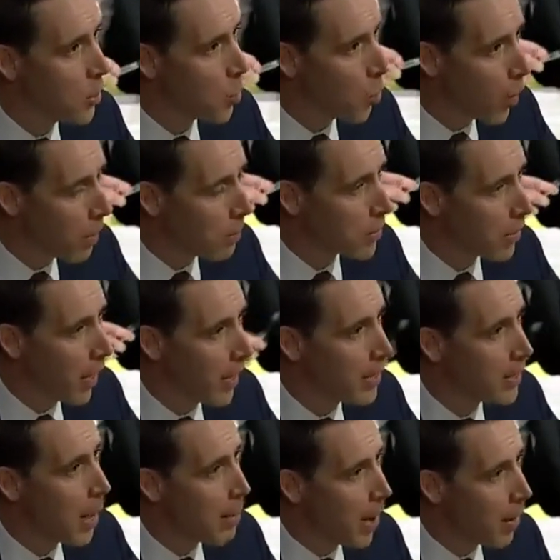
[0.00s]
website
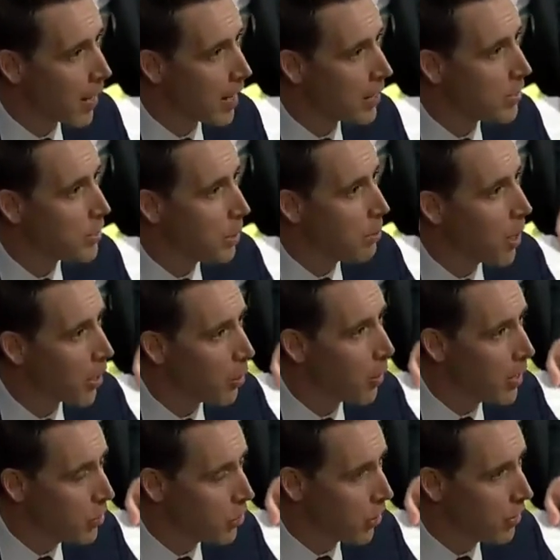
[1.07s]
about content
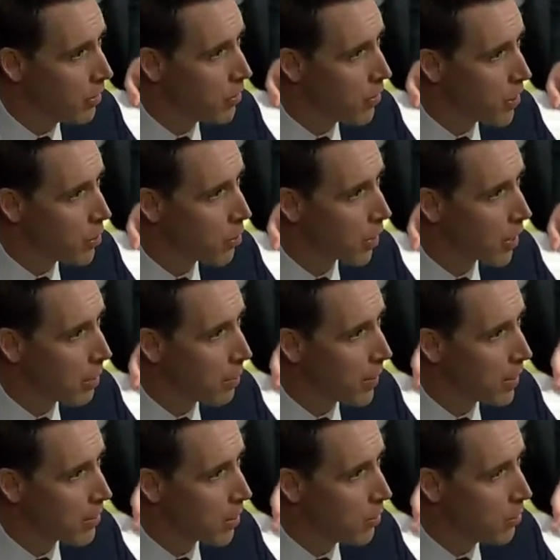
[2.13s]
moderation that your company has